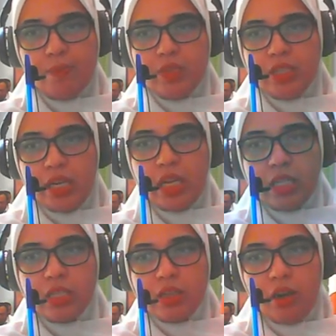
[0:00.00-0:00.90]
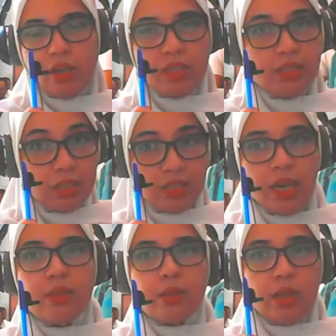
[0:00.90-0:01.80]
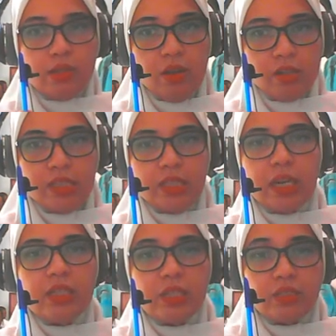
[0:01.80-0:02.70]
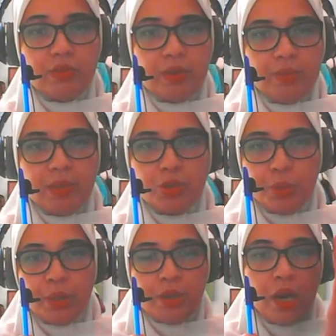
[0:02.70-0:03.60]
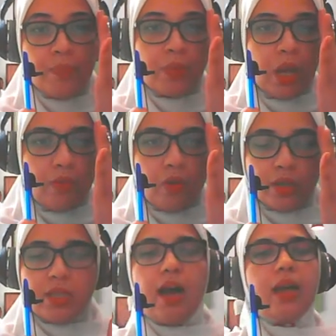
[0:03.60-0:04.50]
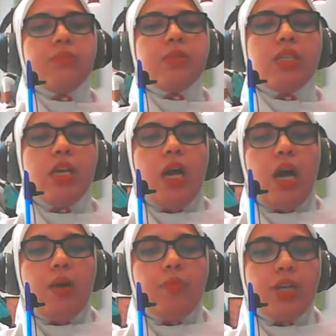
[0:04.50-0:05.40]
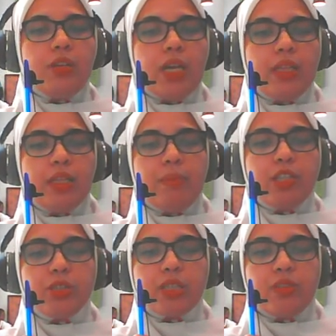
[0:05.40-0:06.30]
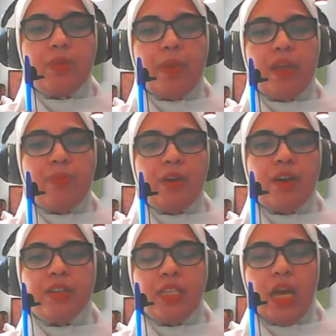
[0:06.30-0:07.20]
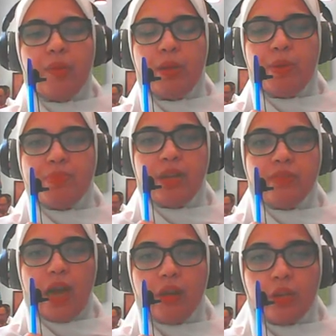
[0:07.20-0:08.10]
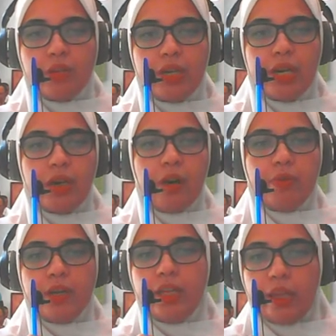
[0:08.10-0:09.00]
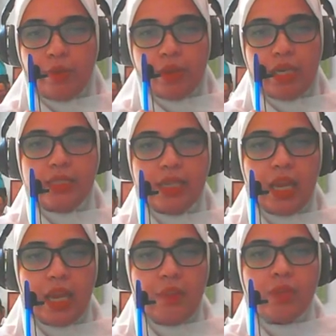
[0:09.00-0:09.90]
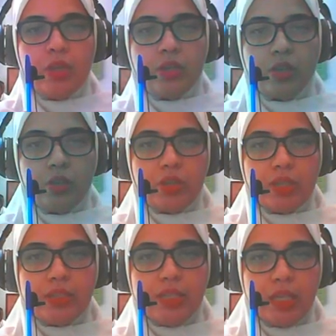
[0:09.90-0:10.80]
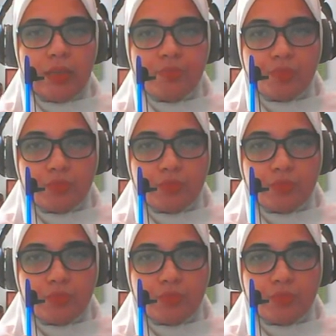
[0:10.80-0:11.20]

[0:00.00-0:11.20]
today is August the 10th, it's August the 9th, and it's already been tweeted 4 times. We can look at the metrics of the paper, see how many people have downloaded it already, like within a day. So you can see